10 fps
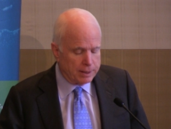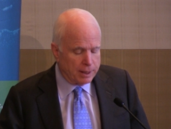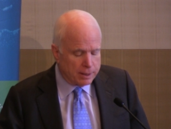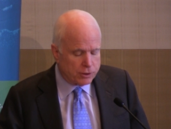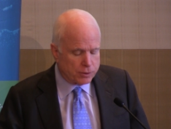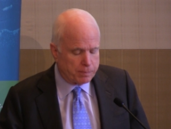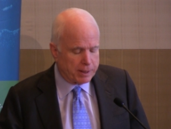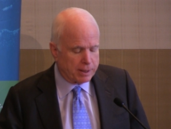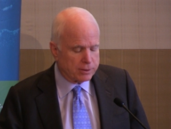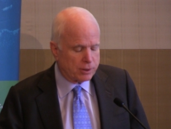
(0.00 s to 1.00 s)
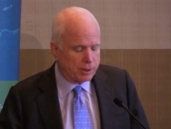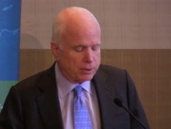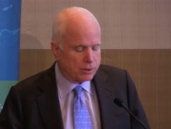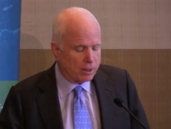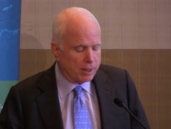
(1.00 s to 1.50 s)
not just because it
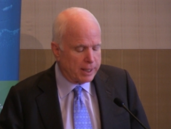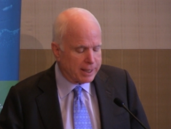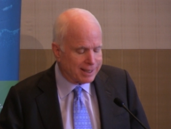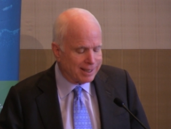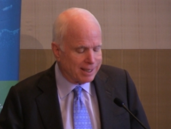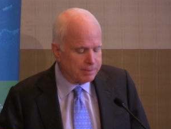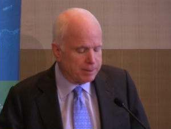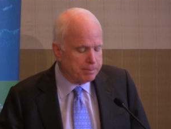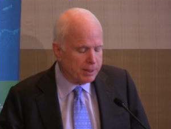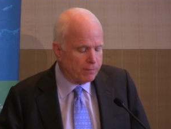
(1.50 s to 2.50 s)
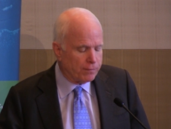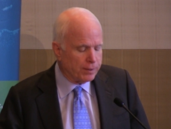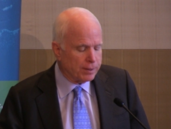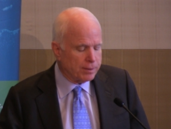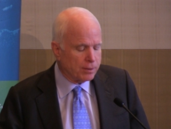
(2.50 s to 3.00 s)
is our economic
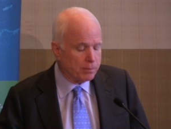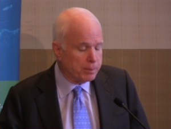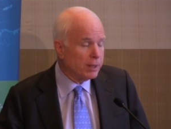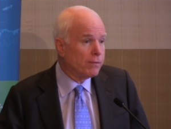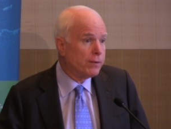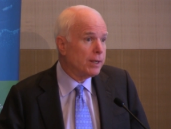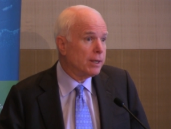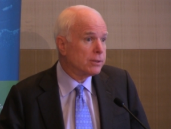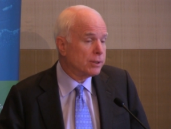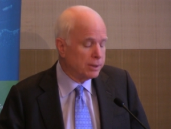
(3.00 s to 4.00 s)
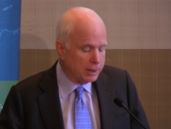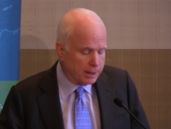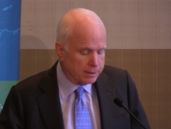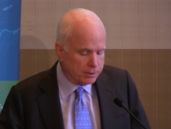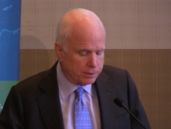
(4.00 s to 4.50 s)
benefit, though benefit us it
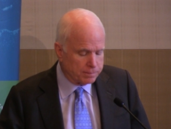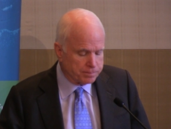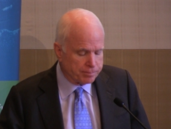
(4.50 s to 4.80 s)
does,